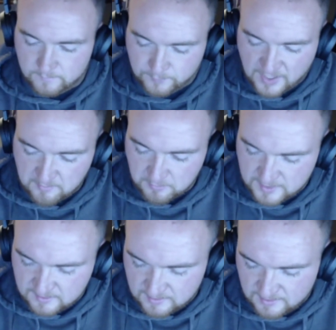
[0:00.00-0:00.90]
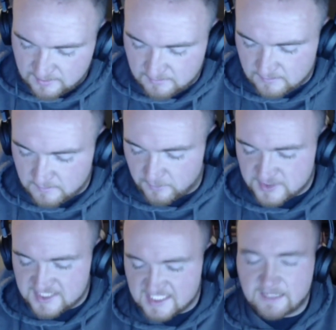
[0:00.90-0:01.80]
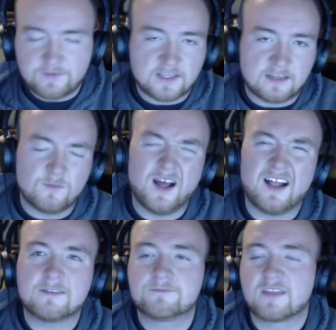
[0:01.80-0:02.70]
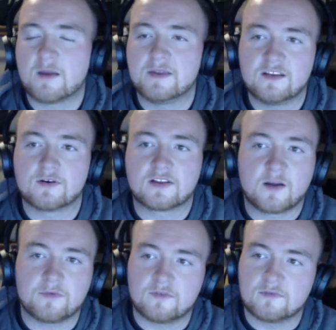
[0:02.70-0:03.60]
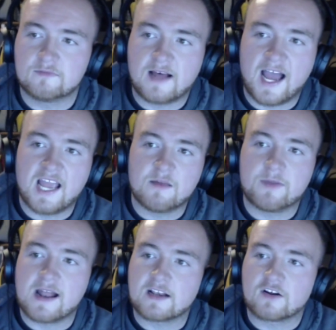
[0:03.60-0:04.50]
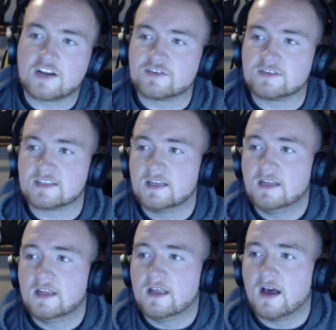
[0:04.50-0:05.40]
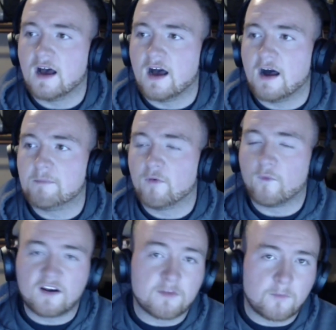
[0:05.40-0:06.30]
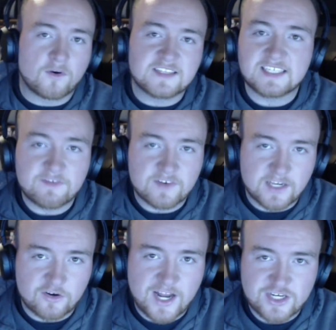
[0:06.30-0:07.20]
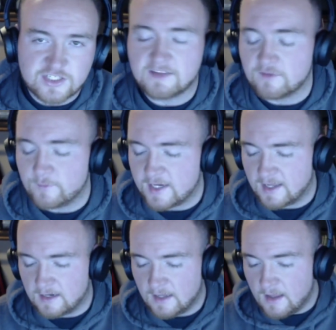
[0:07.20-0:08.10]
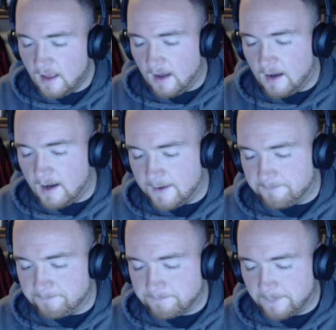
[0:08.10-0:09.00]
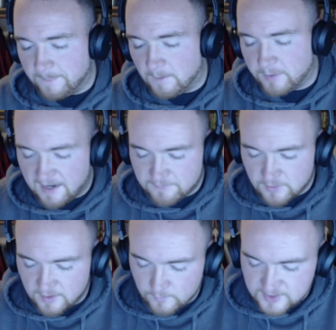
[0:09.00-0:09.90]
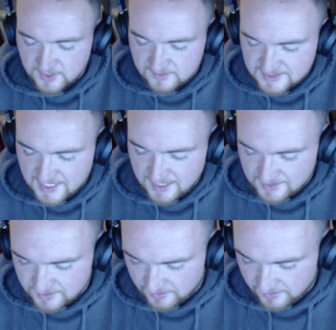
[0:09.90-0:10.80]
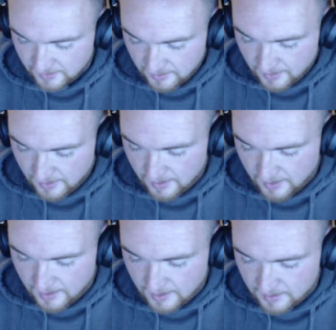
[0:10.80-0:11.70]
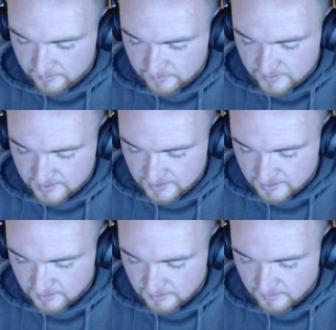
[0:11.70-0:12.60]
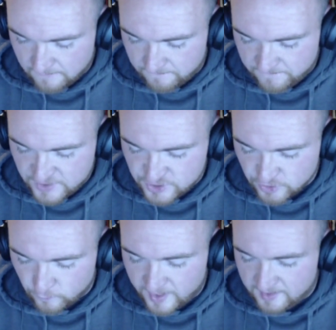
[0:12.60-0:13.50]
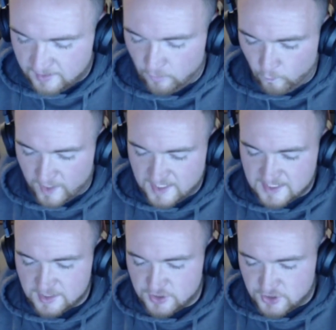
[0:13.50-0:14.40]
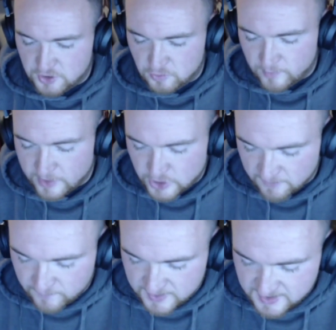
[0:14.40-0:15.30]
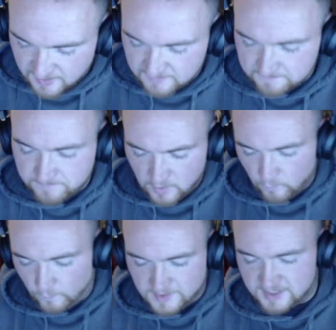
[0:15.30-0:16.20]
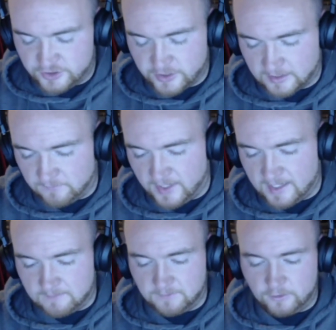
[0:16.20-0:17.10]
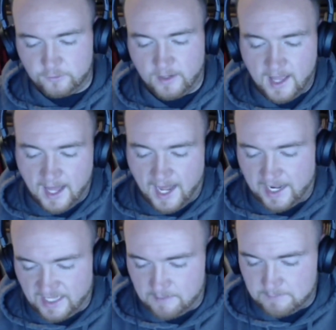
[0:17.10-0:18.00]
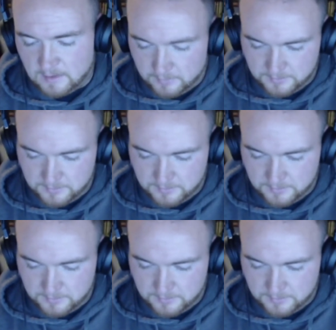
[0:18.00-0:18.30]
Probably the most significant... Well, I mean, there were a couple high-impact crashes. But one of the more significant crashes of the weekend. But after it was all said and done, The feature win went to Jeffrey Sutton once the checkered flag flew on lap number